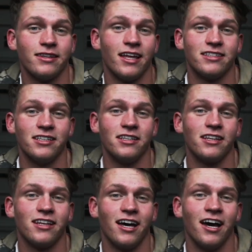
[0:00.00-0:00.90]
that's it.
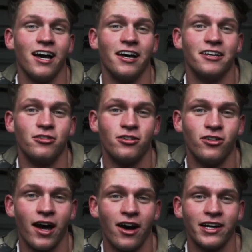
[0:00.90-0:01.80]
I don't
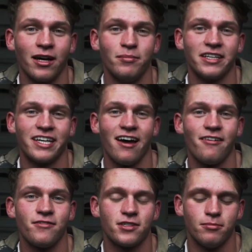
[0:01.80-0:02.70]
know how I got big
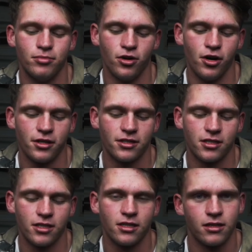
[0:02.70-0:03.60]
calves,
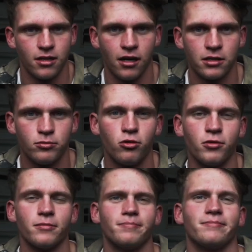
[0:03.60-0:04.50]
but I was born
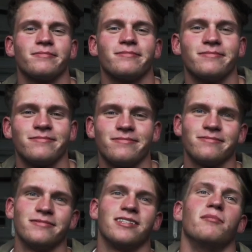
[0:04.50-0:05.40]
with them.
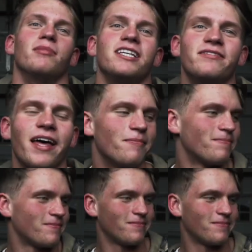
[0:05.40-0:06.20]
Believe that.